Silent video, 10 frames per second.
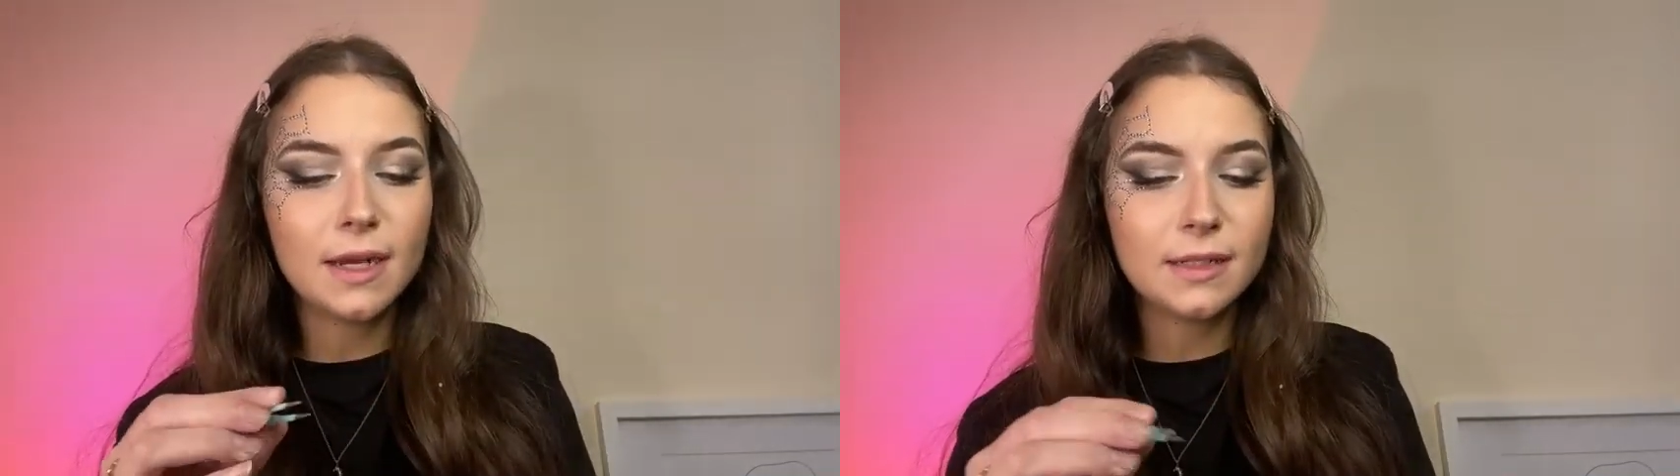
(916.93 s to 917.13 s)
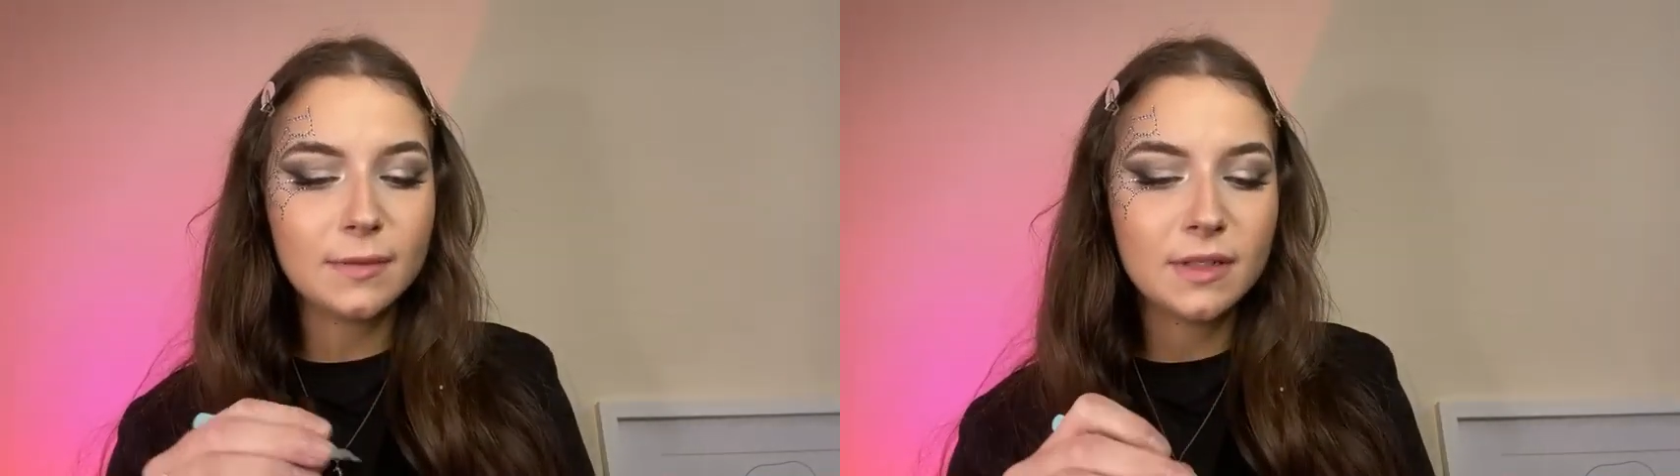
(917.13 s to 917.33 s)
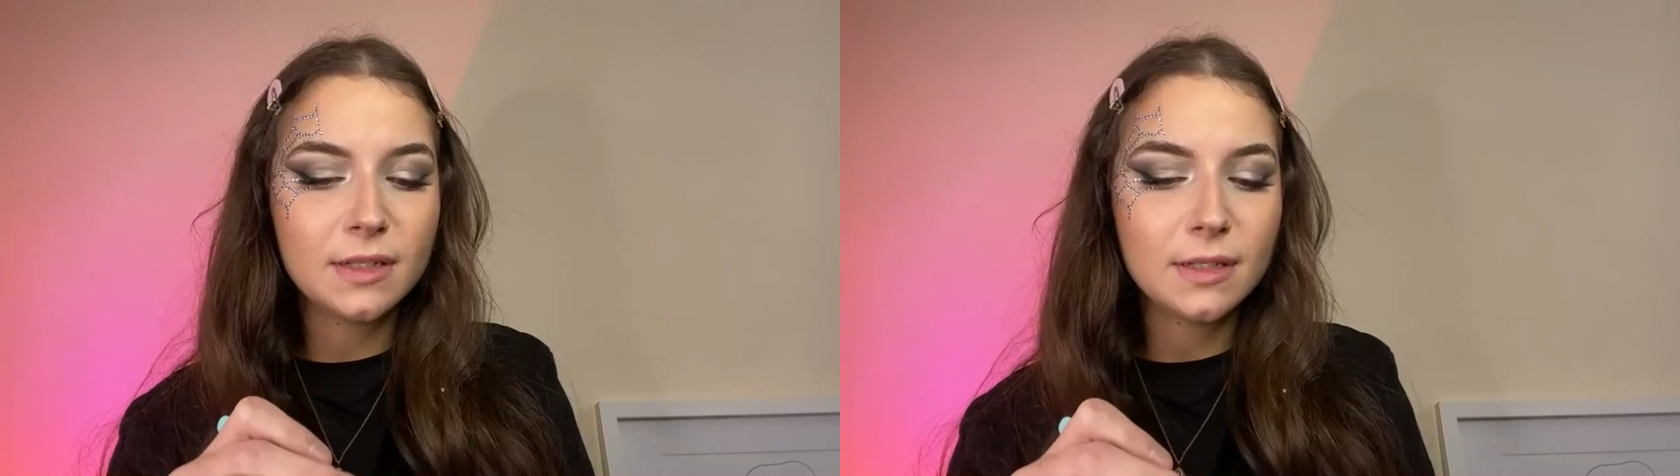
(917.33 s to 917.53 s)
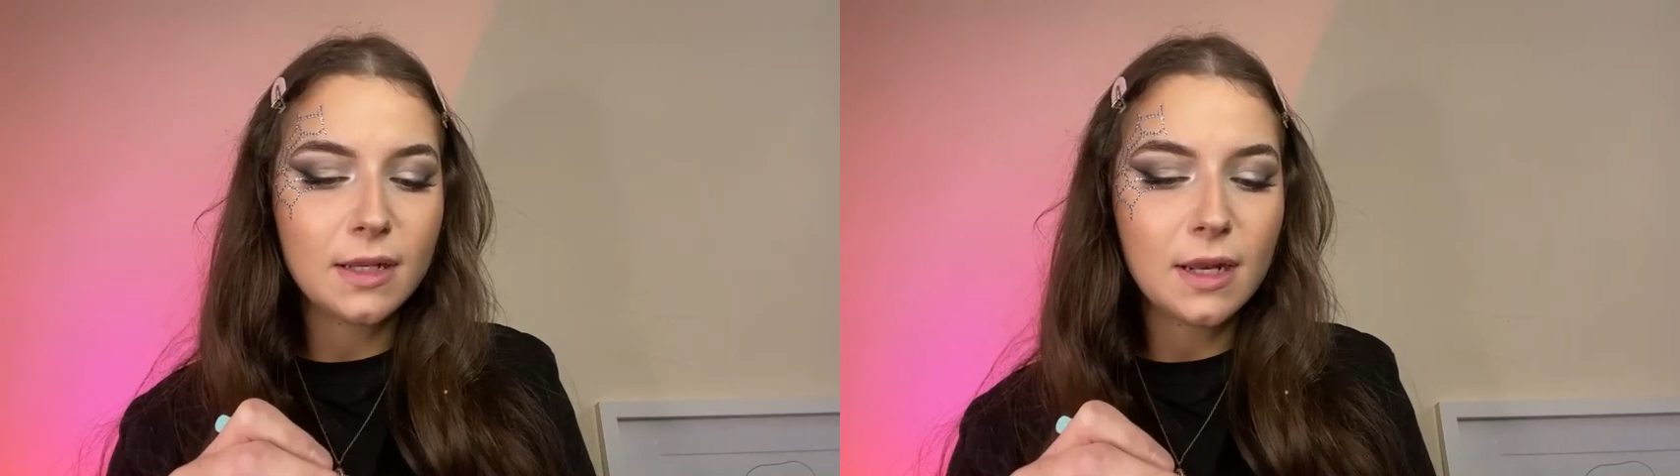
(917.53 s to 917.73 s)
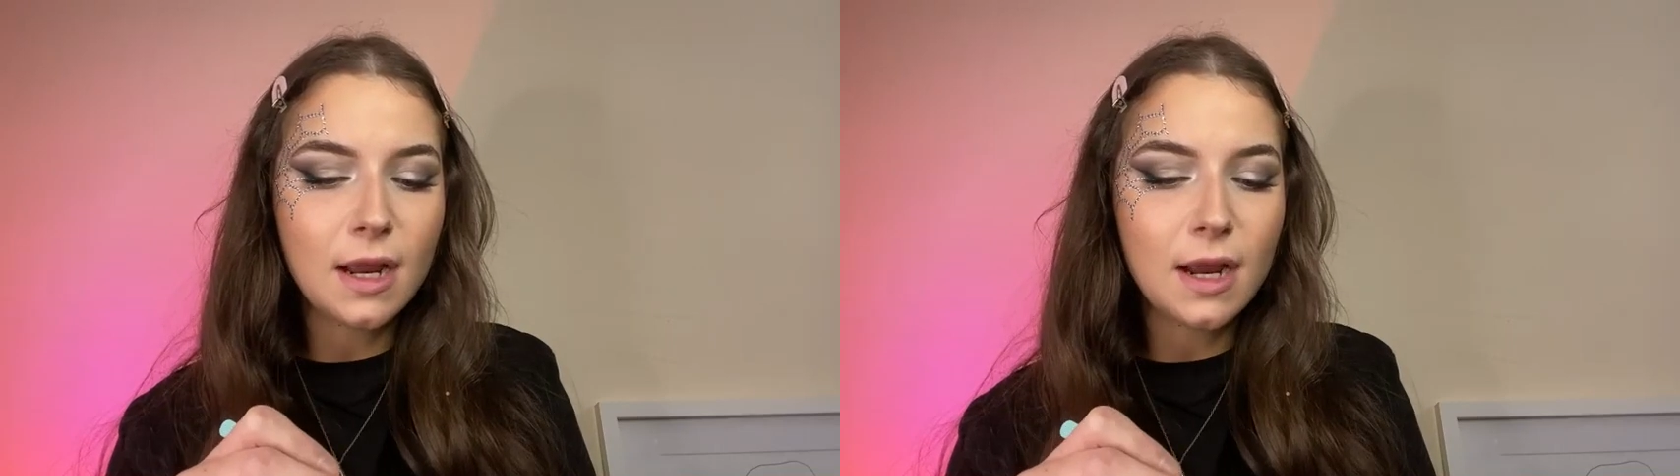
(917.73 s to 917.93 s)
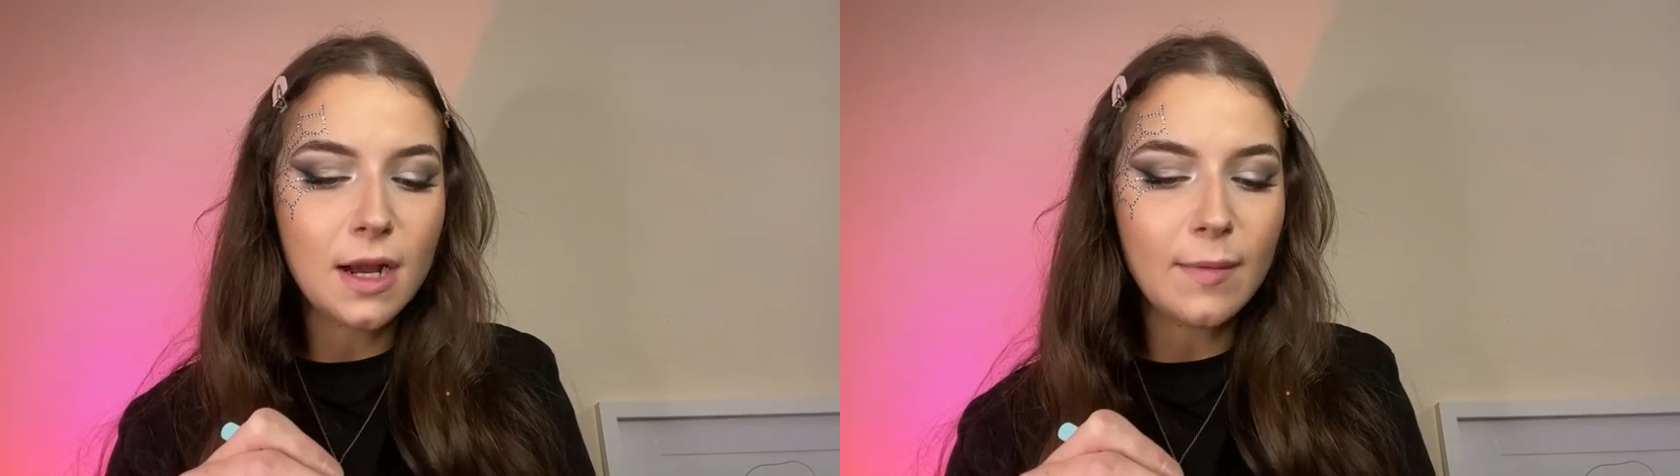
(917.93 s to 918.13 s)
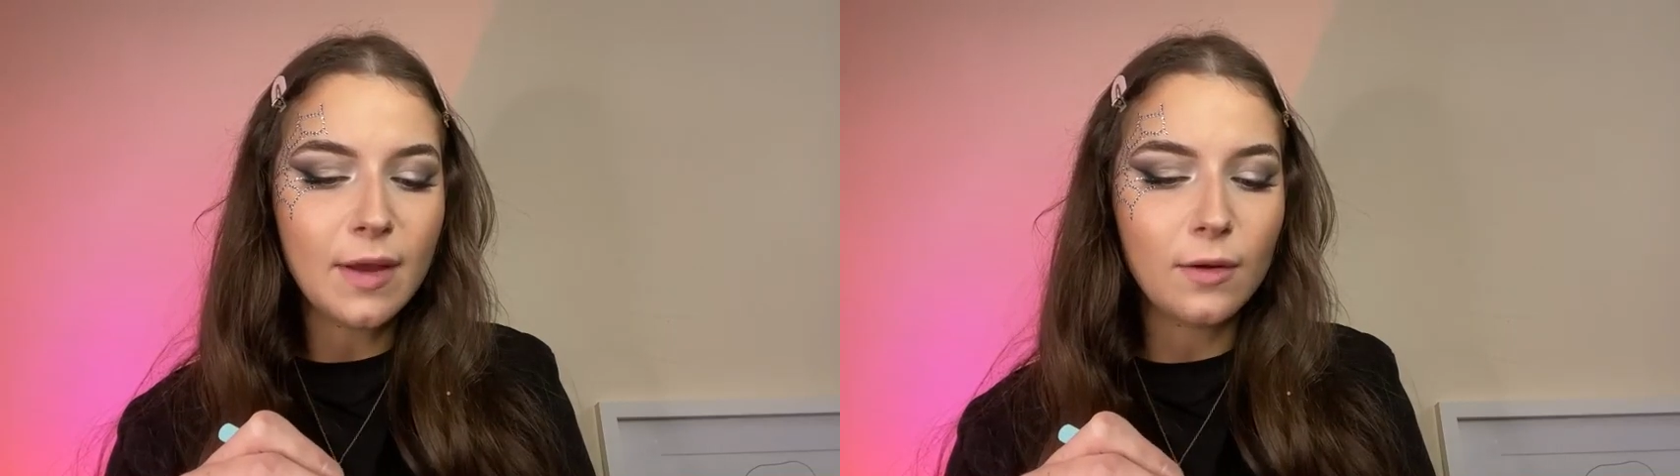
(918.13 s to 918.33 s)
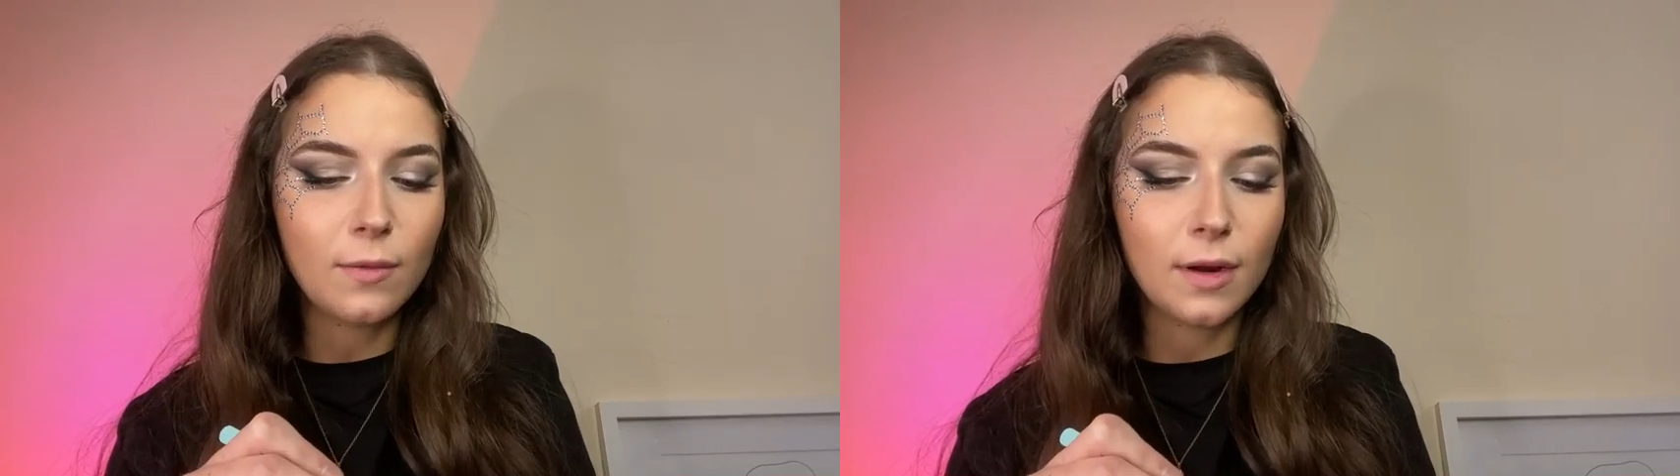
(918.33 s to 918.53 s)
some slightly
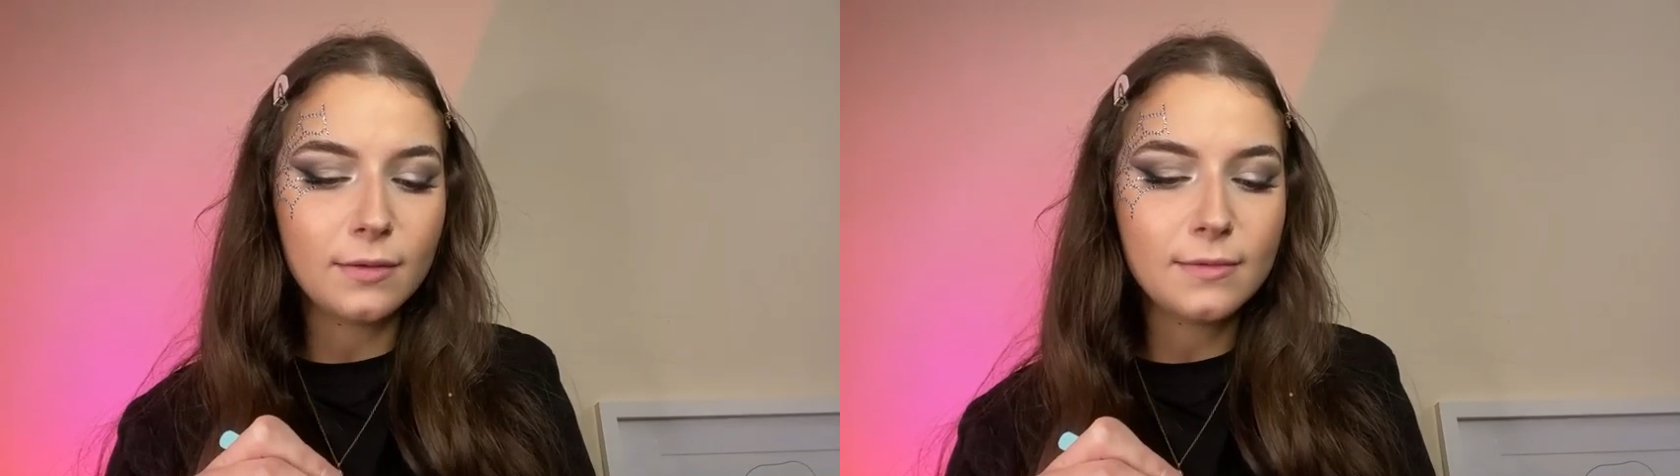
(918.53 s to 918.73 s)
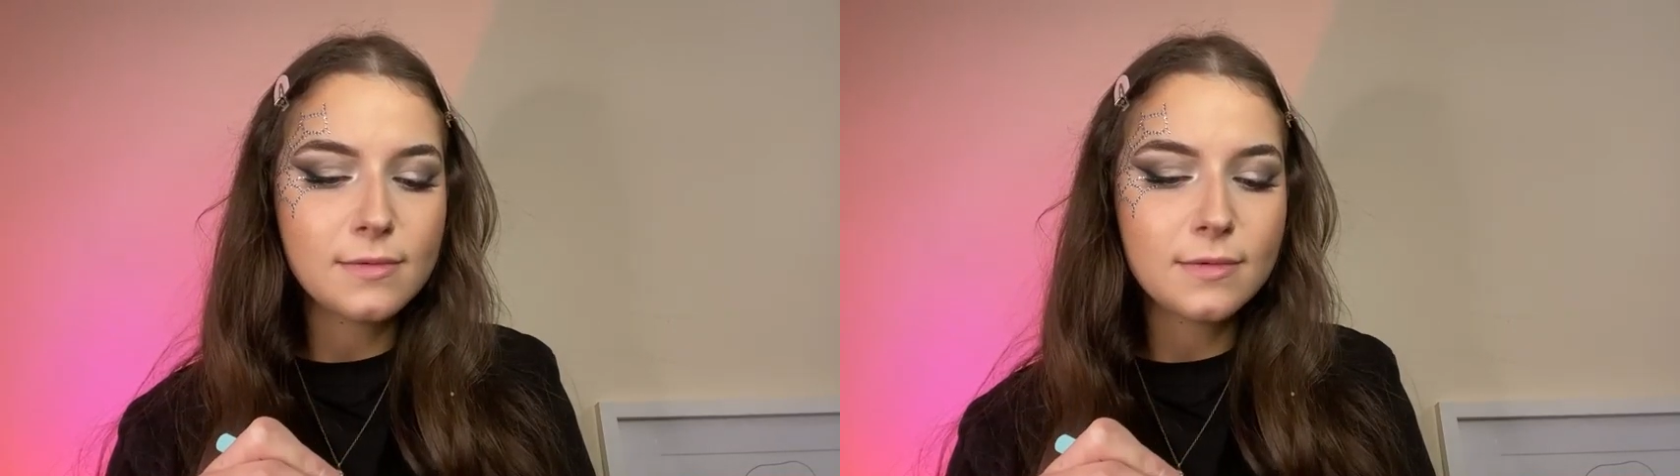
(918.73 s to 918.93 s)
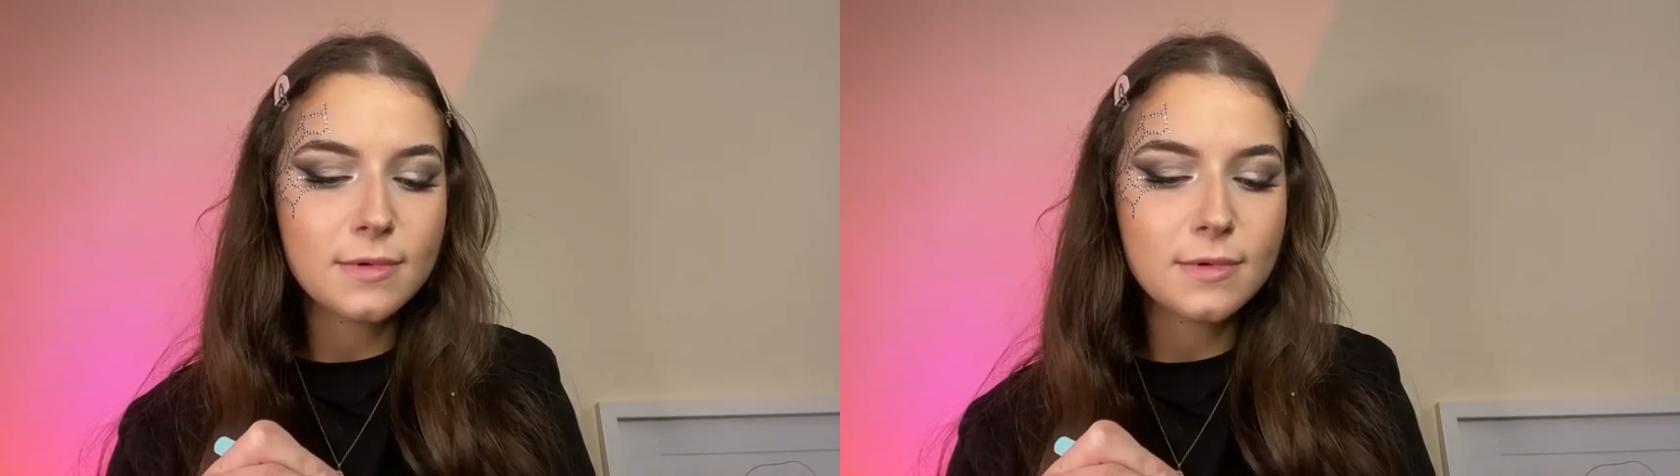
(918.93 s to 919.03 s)
bigger ones,